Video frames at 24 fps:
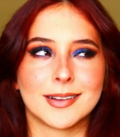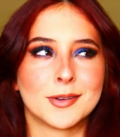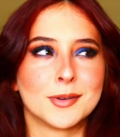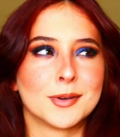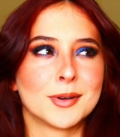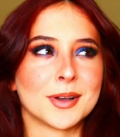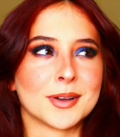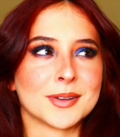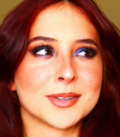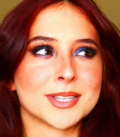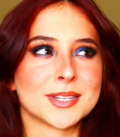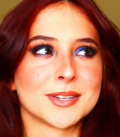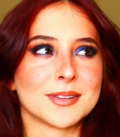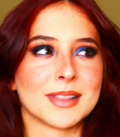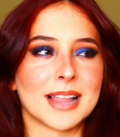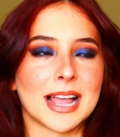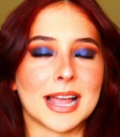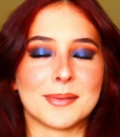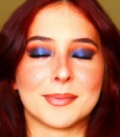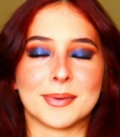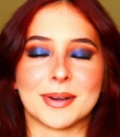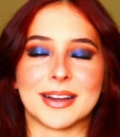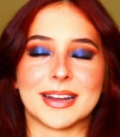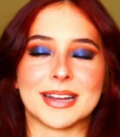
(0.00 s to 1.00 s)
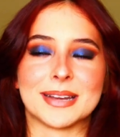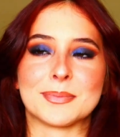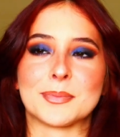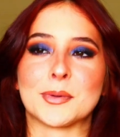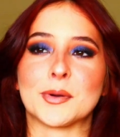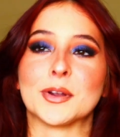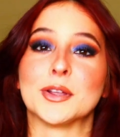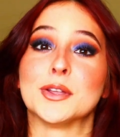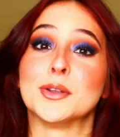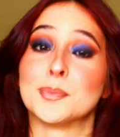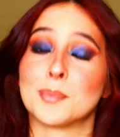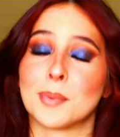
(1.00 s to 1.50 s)
Who goes to a library
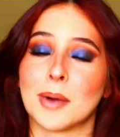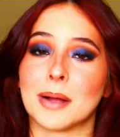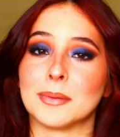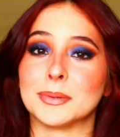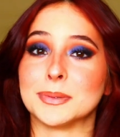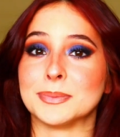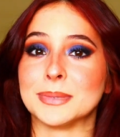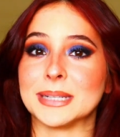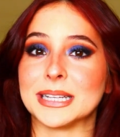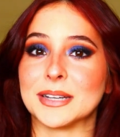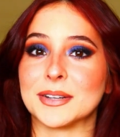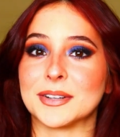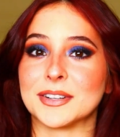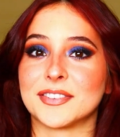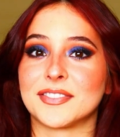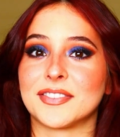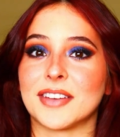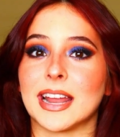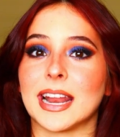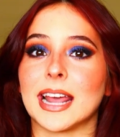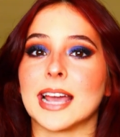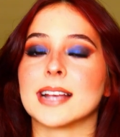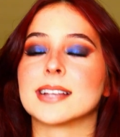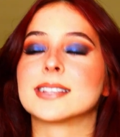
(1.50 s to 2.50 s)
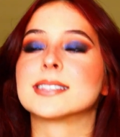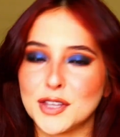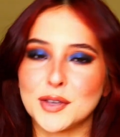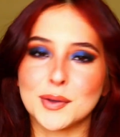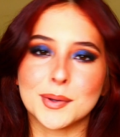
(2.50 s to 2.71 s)
anymore? You'd probably go to FedEx.